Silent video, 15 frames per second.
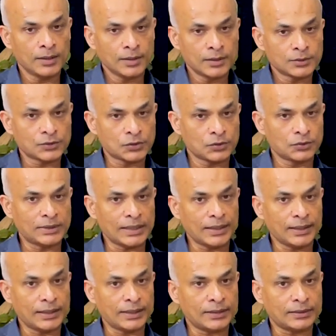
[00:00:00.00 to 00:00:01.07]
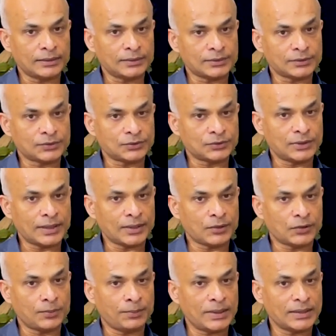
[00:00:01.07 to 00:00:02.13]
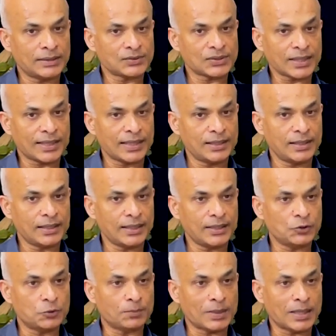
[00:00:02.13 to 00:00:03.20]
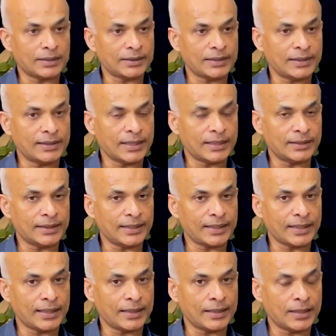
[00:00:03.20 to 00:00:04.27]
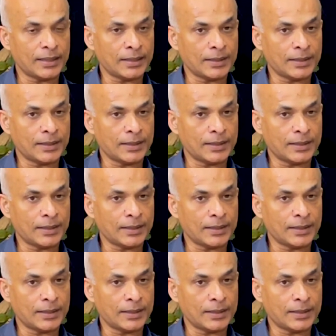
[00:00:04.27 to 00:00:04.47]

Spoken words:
So they could be the second Hindu party, and they can